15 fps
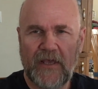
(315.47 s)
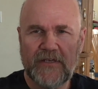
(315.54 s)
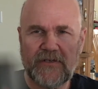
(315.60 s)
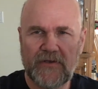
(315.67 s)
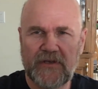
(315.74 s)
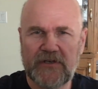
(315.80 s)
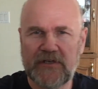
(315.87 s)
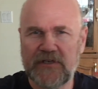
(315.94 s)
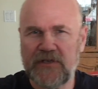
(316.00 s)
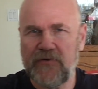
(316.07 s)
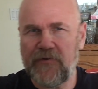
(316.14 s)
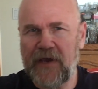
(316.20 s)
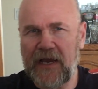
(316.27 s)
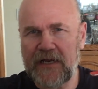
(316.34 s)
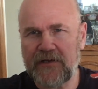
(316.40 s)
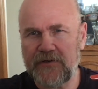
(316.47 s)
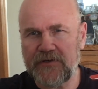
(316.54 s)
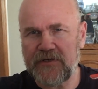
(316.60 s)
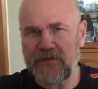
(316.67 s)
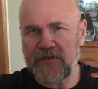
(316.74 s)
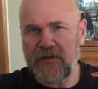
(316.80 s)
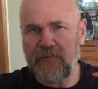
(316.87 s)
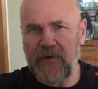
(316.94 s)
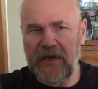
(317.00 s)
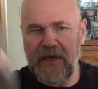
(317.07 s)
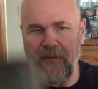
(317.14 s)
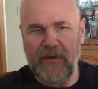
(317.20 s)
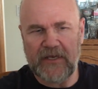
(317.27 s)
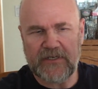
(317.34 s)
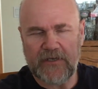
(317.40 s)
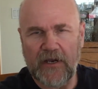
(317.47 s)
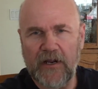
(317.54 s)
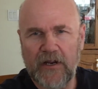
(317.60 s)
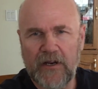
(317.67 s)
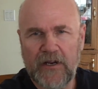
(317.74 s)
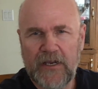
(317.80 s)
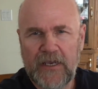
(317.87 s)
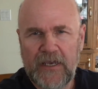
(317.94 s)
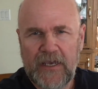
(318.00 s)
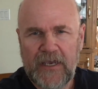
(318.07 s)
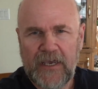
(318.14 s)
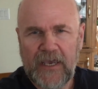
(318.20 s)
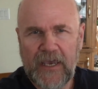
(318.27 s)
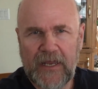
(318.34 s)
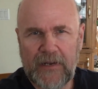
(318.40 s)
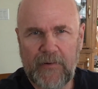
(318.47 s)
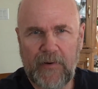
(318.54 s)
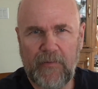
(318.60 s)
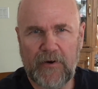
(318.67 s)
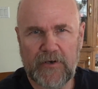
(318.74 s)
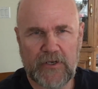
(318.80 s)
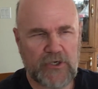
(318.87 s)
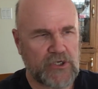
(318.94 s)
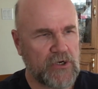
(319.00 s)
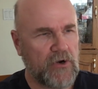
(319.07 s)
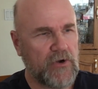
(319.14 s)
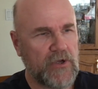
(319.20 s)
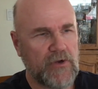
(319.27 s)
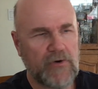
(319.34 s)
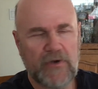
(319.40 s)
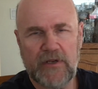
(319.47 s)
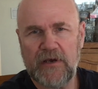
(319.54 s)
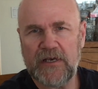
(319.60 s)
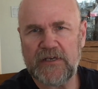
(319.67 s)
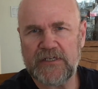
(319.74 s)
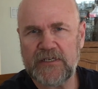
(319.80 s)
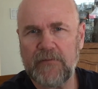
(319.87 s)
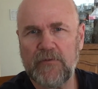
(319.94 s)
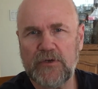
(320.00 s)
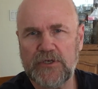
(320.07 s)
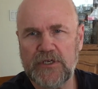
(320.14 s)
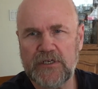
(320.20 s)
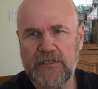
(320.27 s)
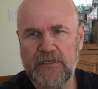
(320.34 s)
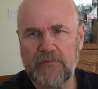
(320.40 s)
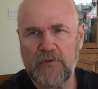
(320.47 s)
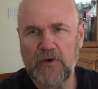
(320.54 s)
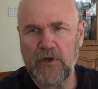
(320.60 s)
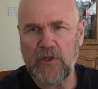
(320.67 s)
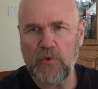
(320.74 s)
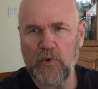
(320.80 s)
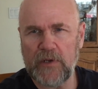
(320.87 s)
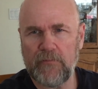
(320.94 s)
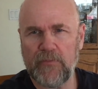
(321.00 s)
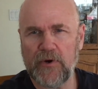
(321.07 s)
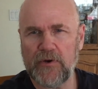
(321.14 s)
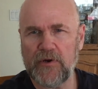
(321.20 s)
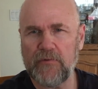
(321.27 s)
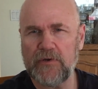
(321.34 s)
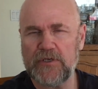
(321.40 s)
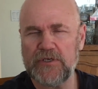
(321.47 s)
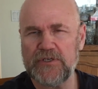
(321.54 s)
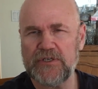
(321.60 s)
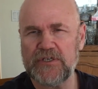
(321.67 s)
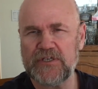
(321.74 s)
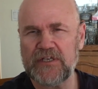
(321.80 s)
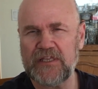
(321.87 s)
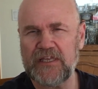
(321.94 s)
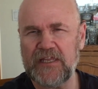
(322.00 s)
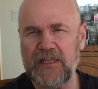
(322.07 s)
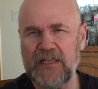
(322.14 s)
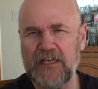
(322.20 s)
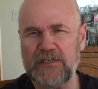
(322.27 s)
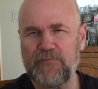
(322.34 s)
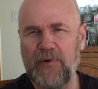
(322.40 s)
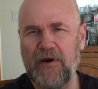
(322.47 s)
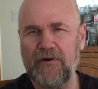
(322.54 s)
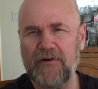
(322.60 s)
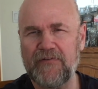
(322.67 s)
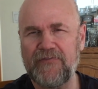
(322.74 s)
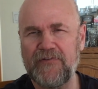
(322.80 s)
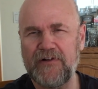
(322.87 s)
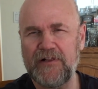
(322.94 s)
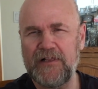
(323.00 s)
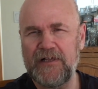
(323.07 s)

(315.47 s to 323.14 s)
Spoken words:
So this is the reactor system by MSR, and I'm about to show you a similar system called the wind burner, which is just a little less powerful.